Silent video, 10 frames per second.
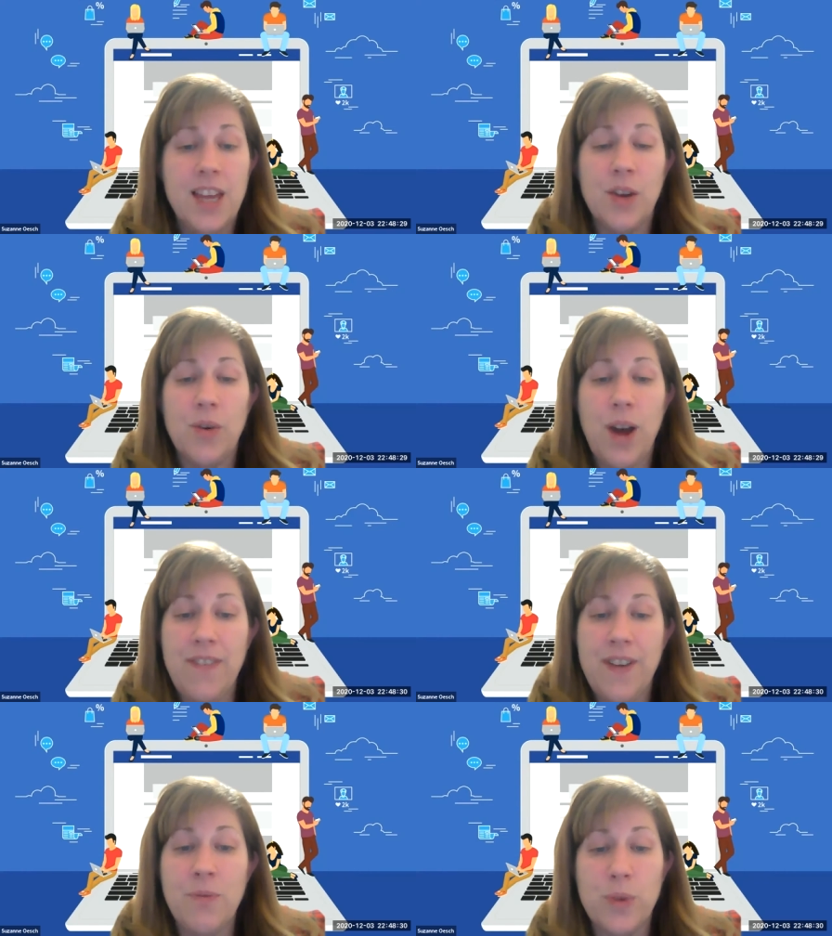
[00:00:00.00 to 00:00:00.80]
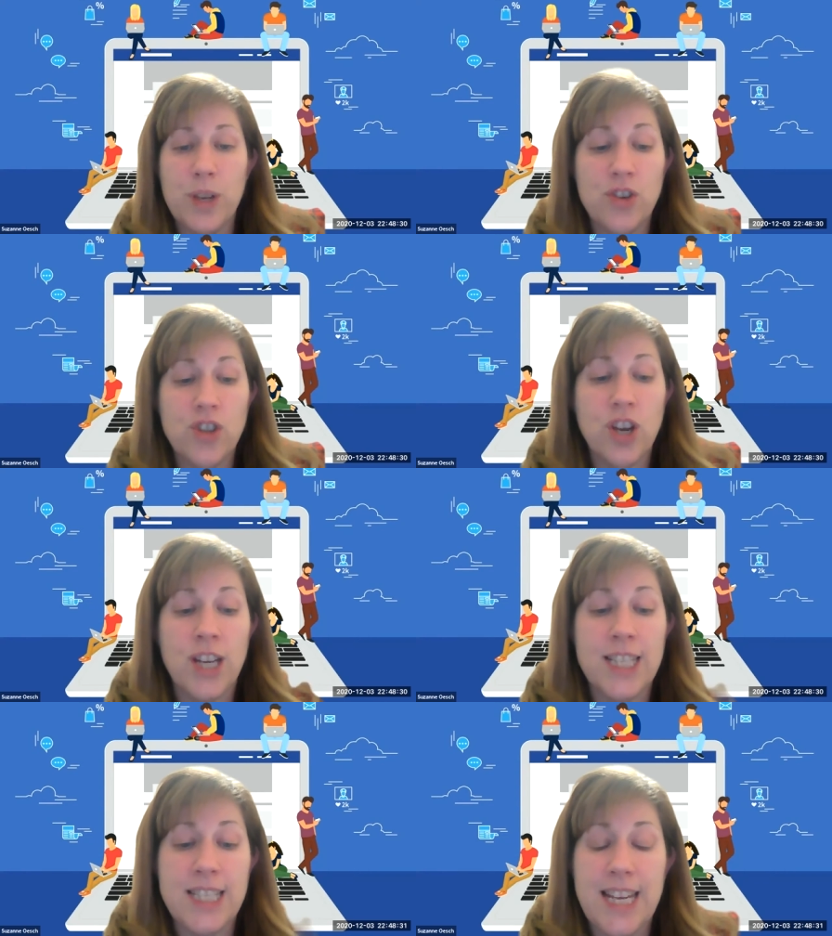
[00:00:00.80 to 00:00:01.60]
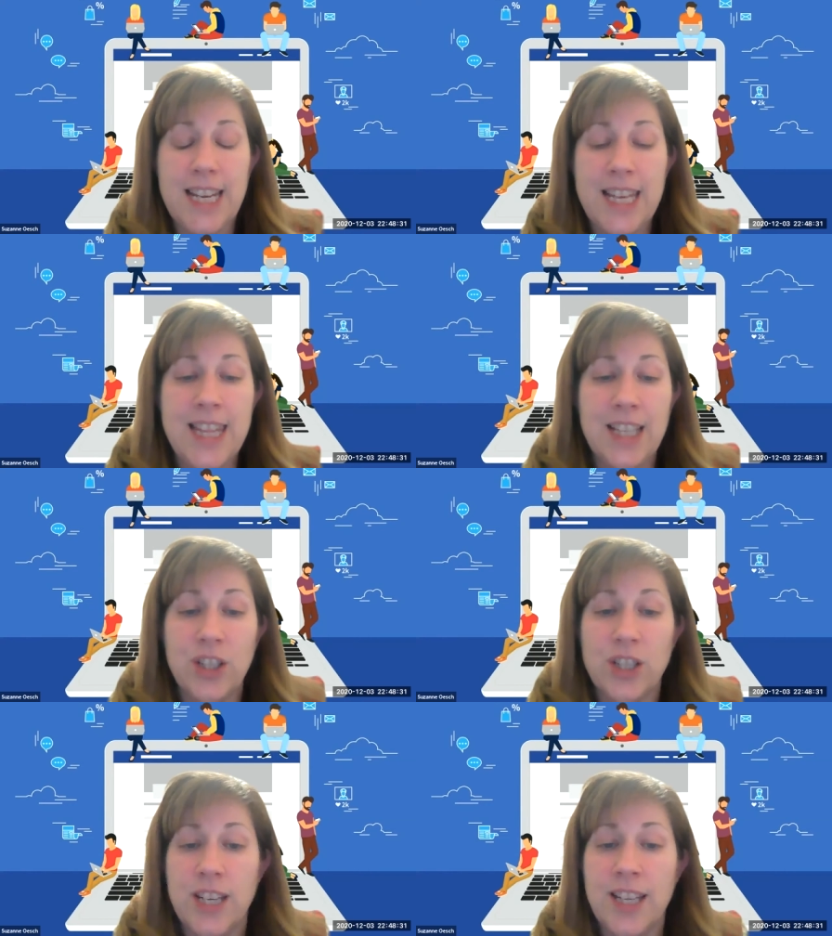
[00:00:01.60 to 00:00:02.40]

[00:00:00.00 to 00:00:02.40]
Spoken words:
So I found research on a study that